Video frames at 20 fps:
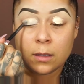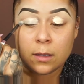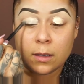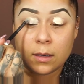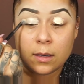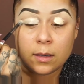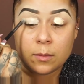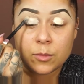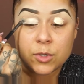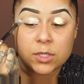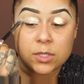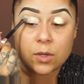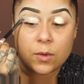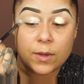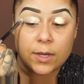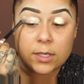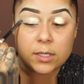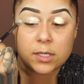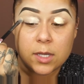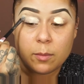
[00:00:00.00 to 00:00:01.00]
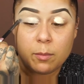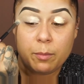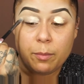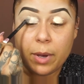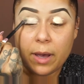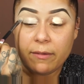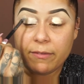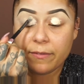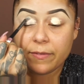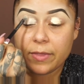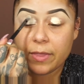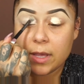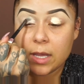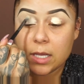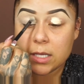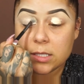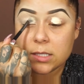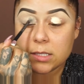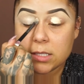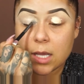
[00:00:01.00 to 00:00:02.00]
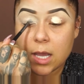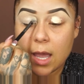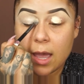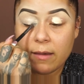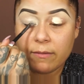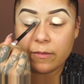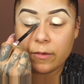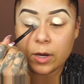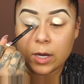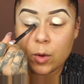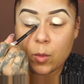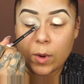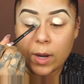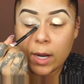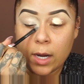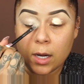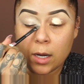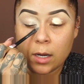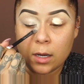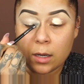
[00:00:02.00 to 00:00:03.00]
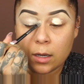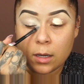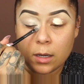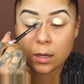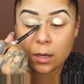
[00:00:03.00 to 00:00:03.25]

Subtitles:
And I'm just going to buff this everywhere.